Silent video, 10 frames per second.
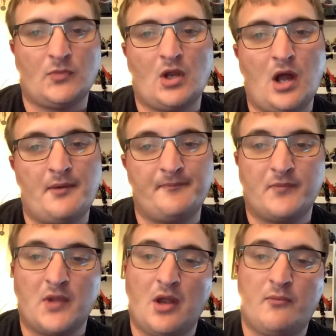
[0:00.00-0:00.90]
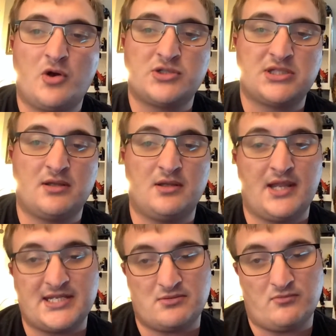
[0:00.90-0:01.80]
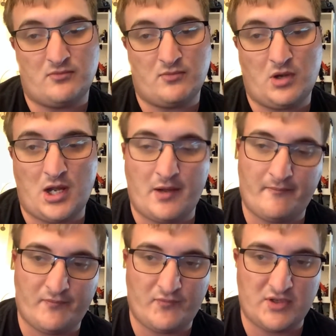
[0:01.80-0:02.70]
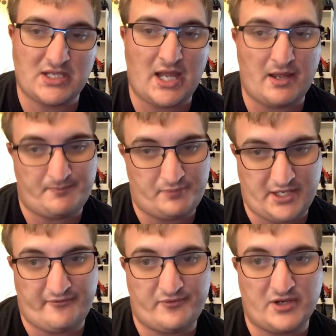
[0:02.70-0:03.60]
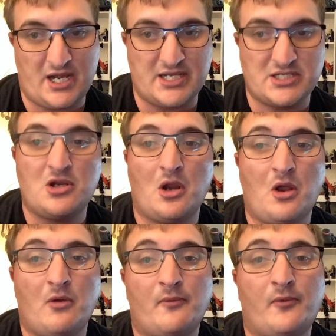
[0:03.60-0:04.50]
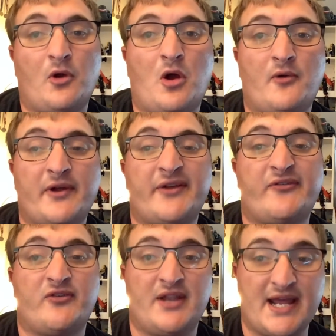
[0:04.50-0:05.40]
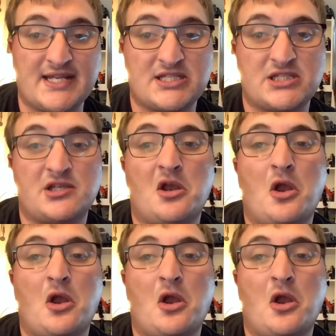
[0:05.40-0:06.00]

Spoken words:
post the next, memes that I have planned for you guys. They're already for next,